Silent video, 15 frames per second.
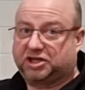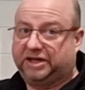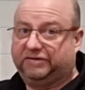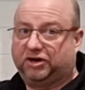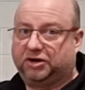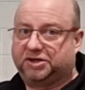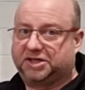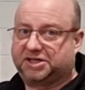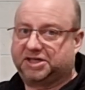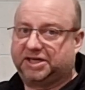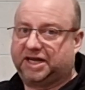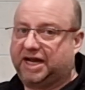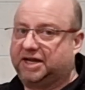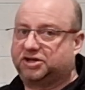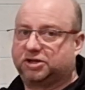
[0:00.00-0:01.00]
leave it on
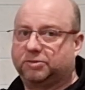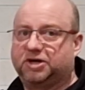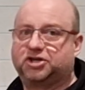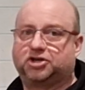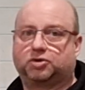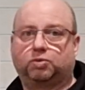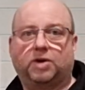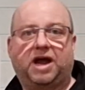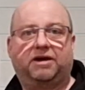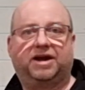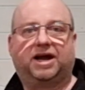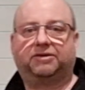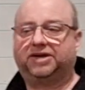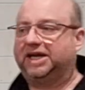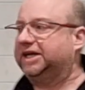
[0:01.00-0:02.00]
disengage, otherwise just wear
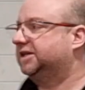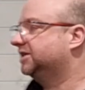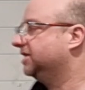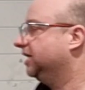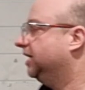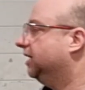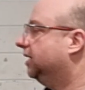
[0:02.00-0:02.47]
out needlessly.